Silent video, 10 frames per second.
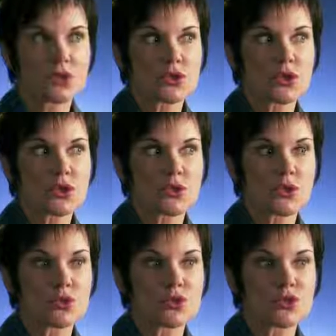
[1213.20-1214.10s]
So
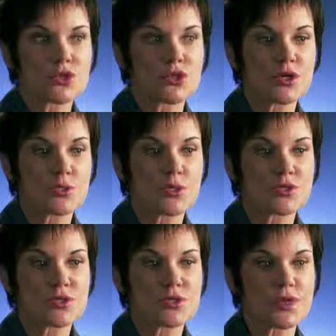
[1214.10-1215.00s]
your 60-year
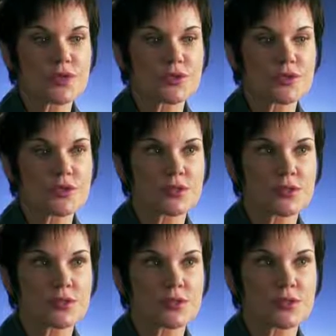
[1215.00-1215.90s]
prison
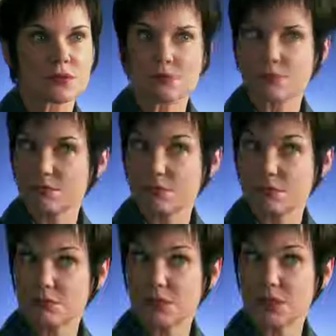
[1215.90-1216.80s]
sentence
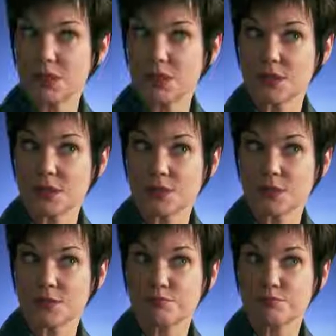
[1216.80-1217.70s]

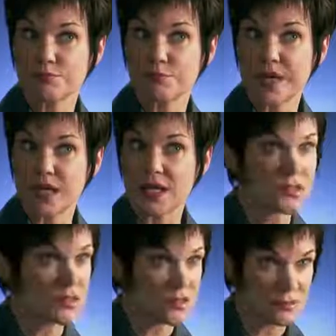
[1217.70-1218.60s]
is
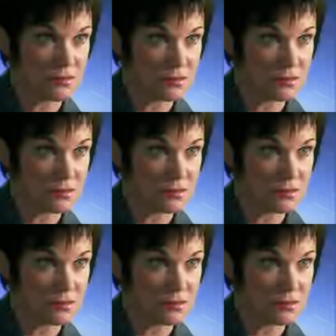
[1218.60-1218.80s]
penance?